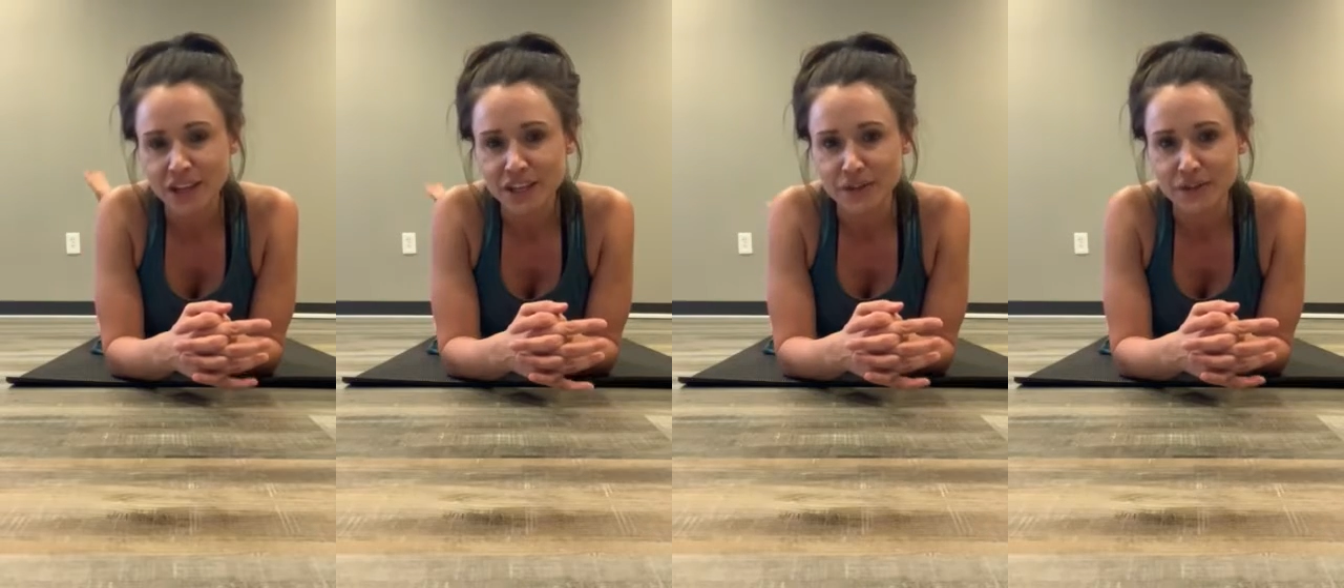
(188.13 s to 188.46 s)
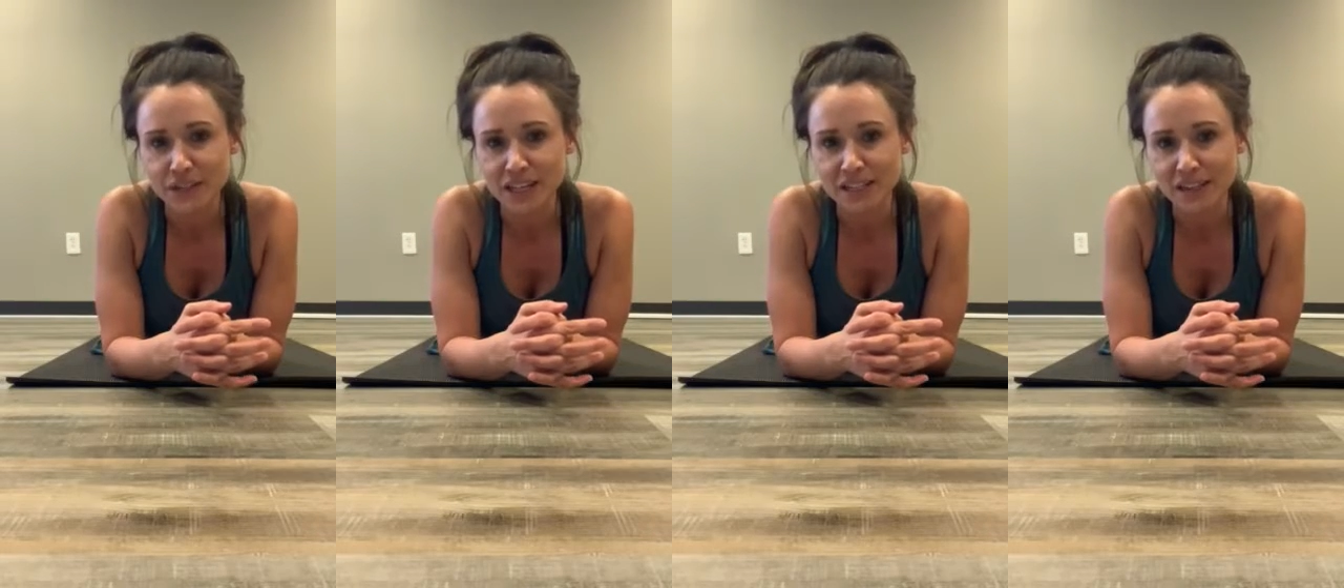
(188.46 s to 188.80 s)
you
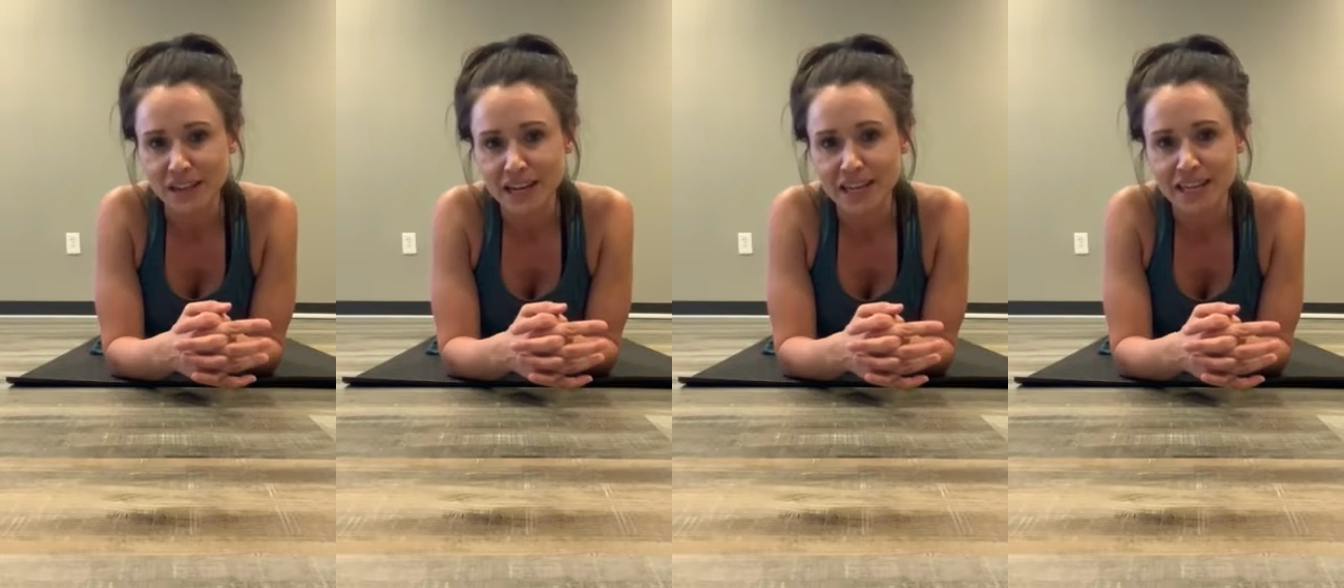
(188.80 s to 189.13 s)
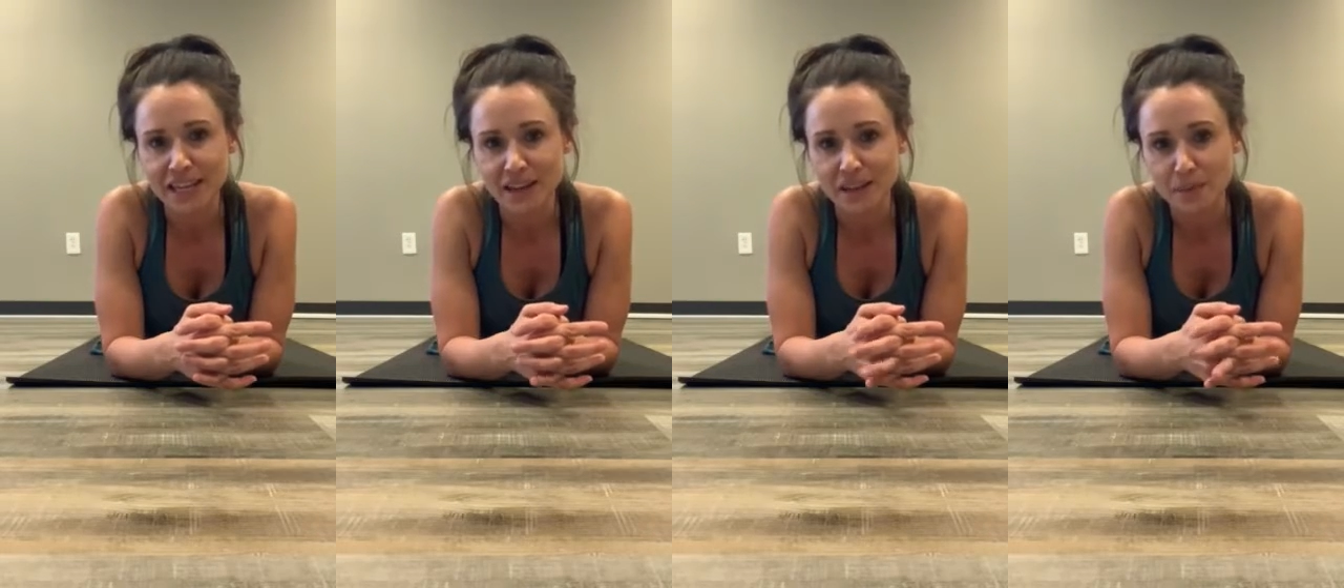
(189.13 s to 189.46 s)
tend to
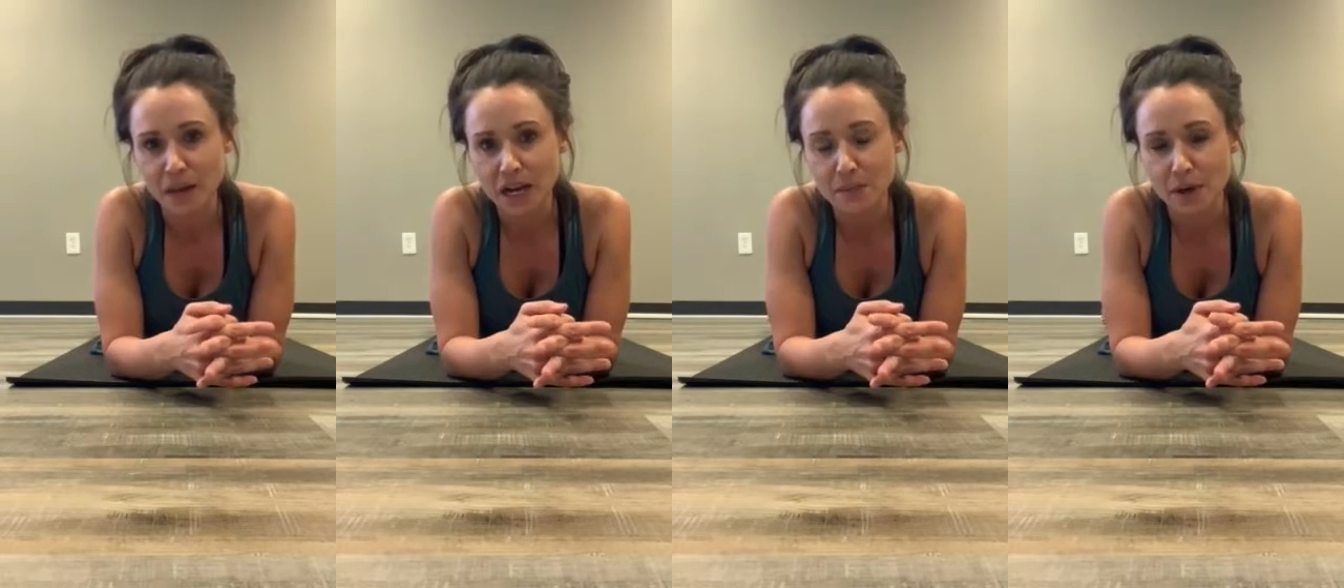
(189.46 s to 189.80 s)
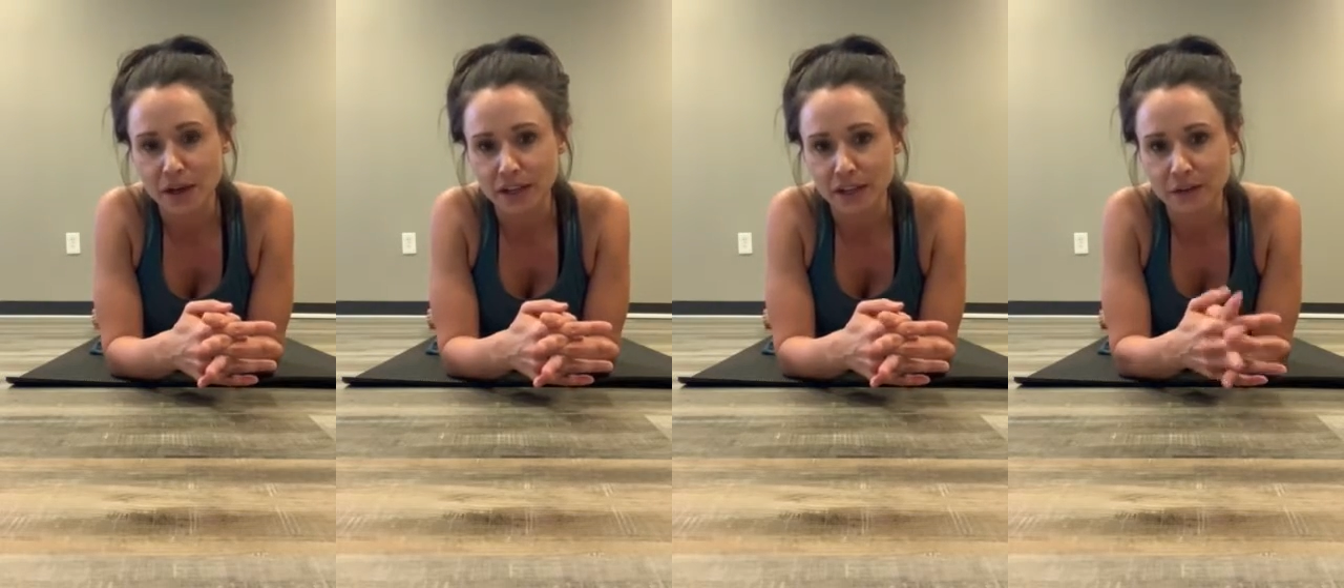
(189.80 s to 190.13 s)
lengthen out the back
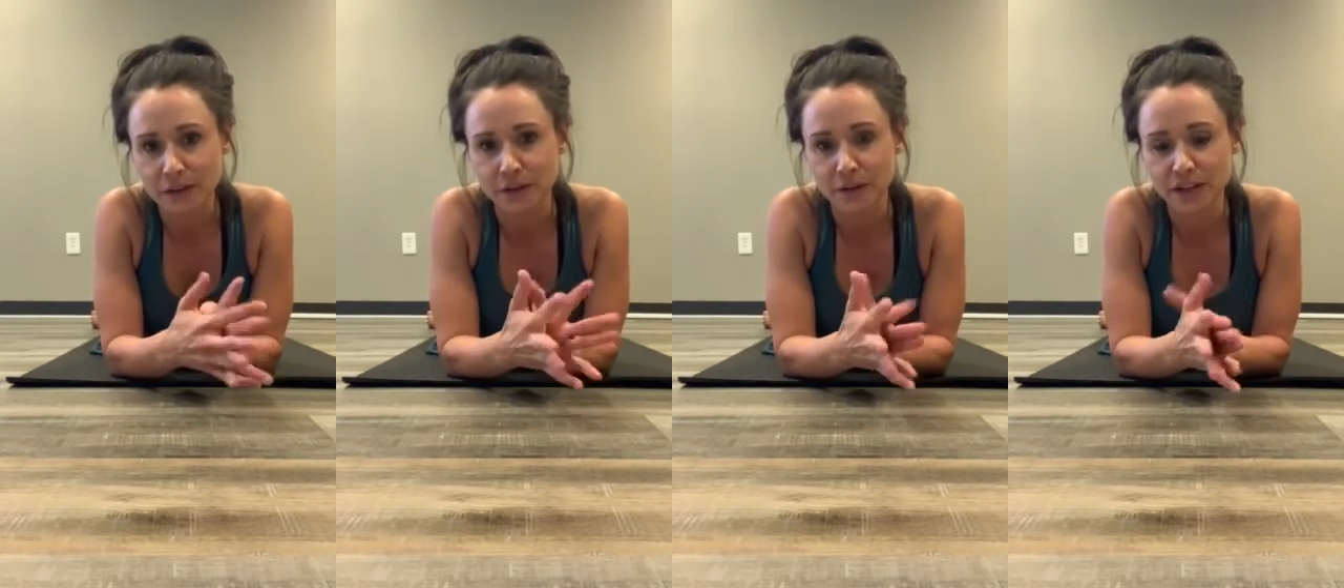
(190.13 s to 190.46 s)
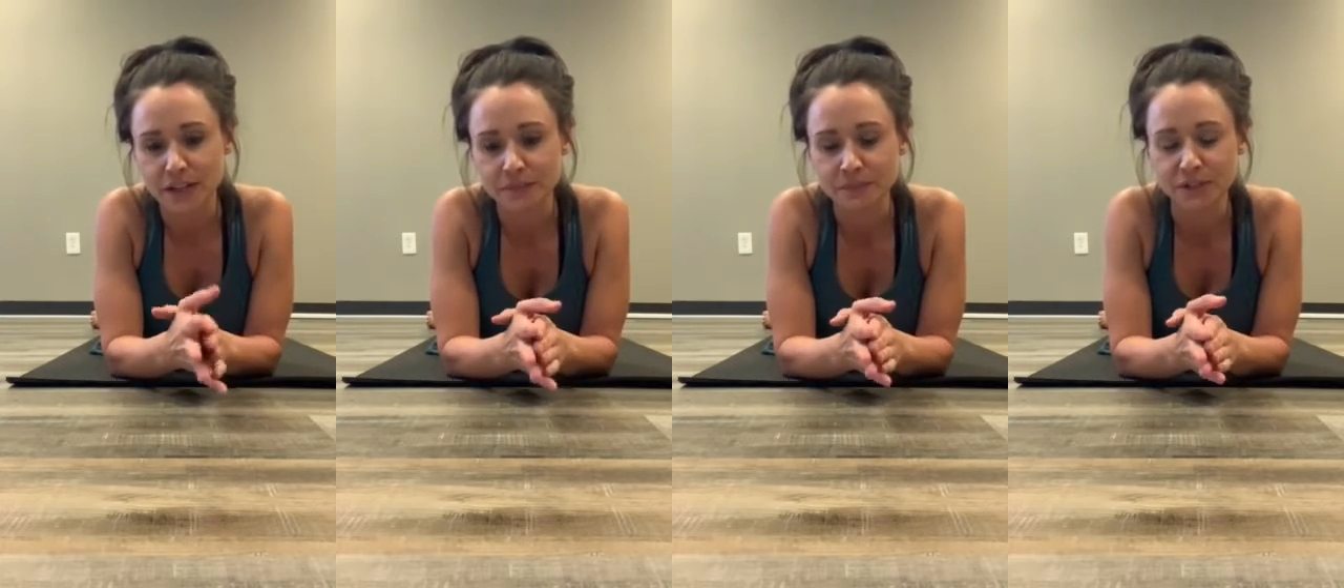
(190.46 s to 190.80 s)
body, all right?